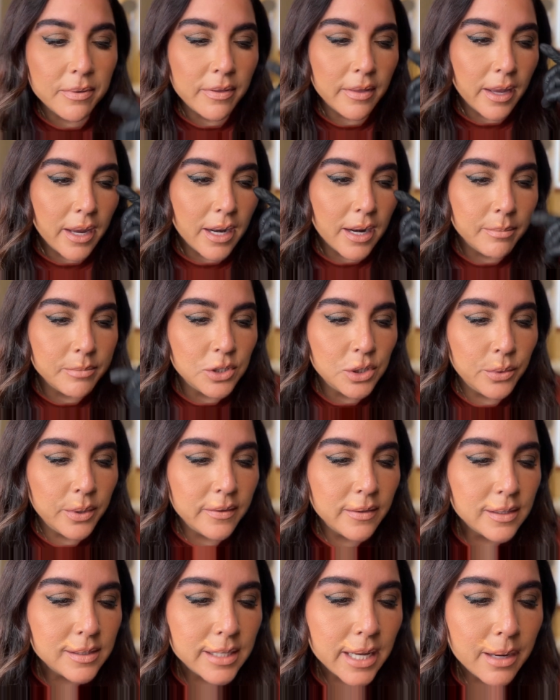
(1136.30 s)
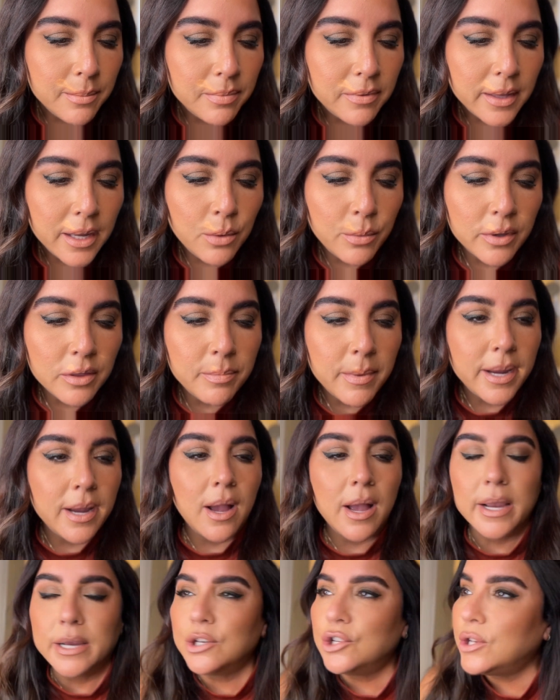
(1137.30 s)
And I'm doing the same thing with my
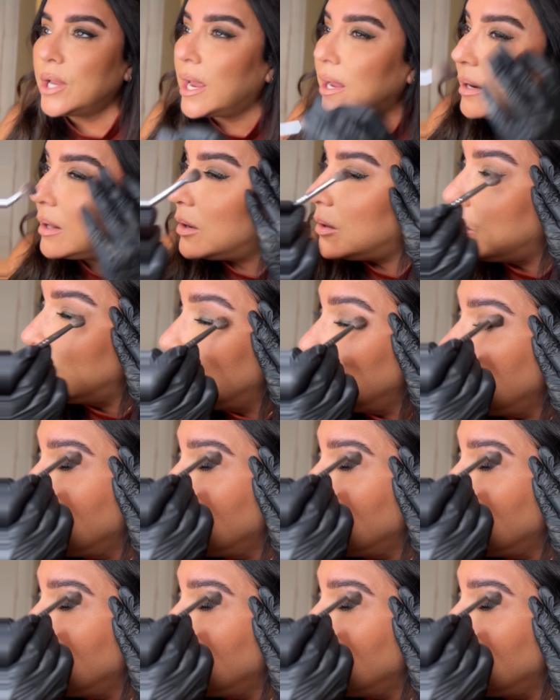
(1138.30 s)
eyeshadow.